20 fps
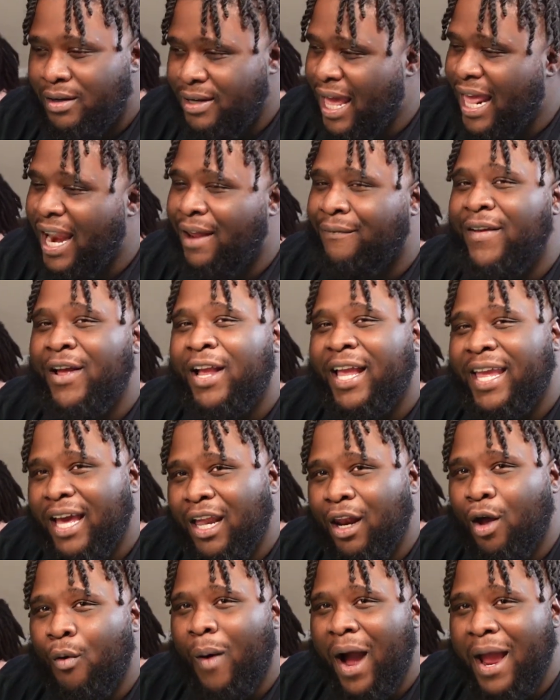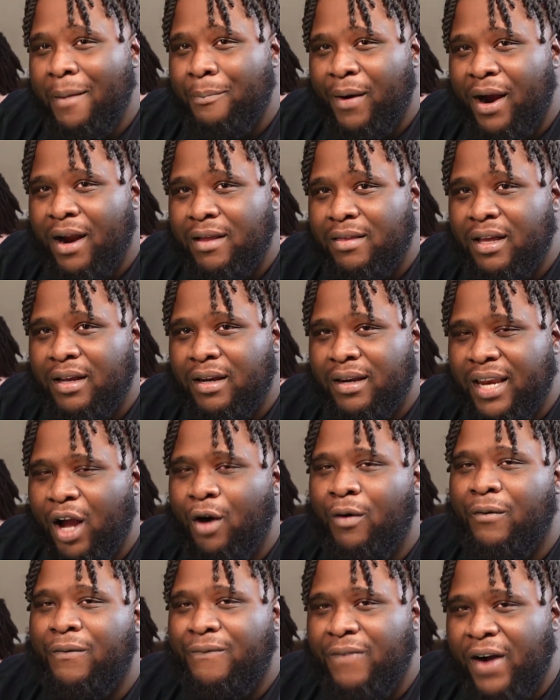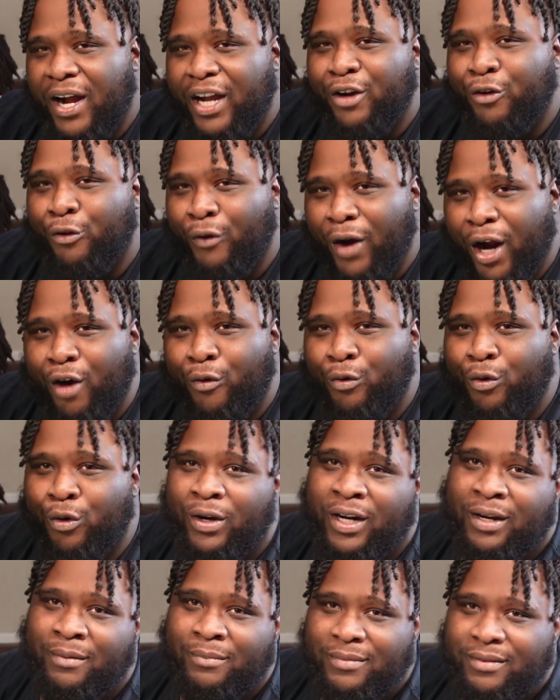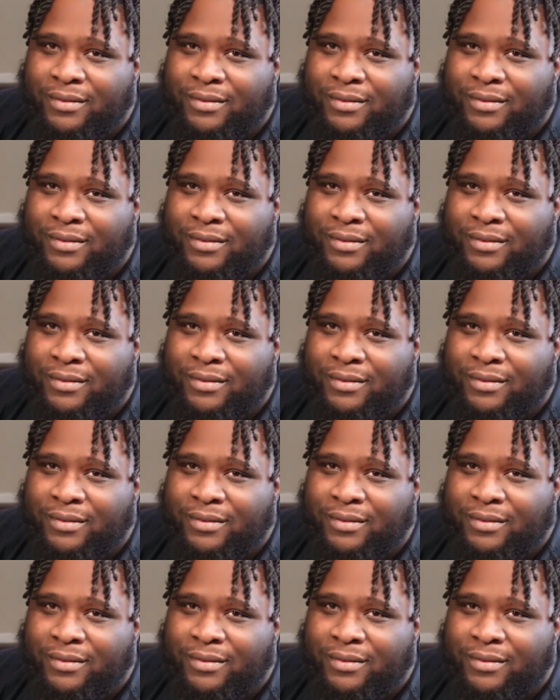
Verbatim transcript: that if he kill a white person, they gonna fucking railroad him.